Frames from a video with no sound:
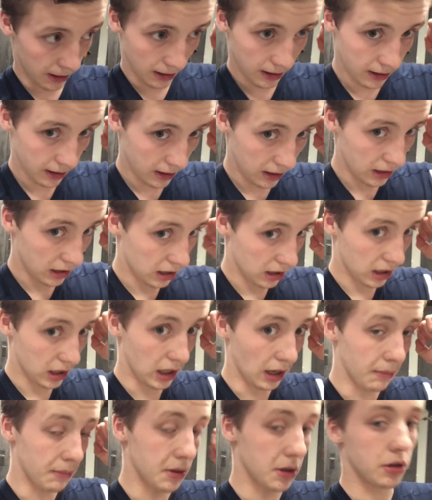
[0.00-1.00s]
and
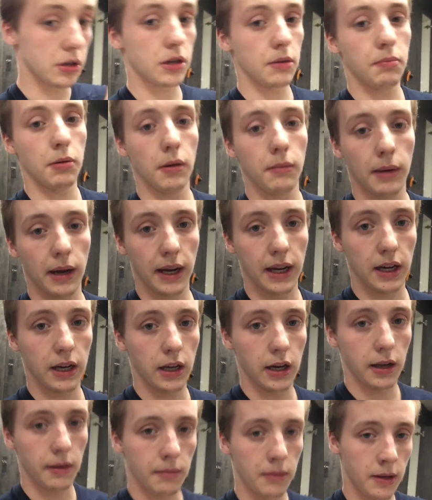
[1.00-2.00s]
get me used to putting my
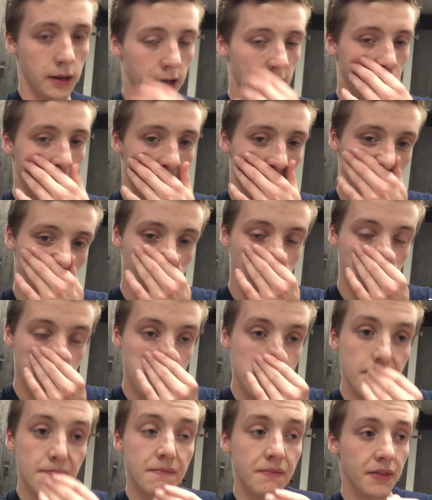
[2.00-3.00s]
guard up
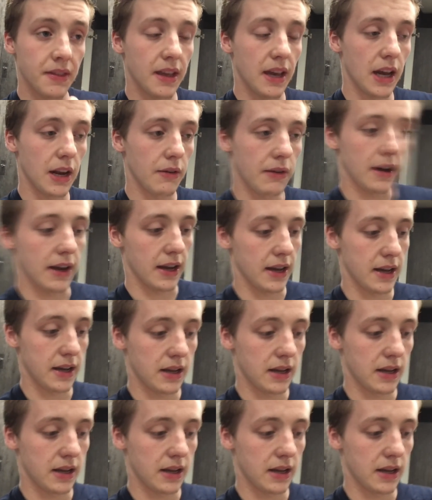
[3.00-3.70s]
anyway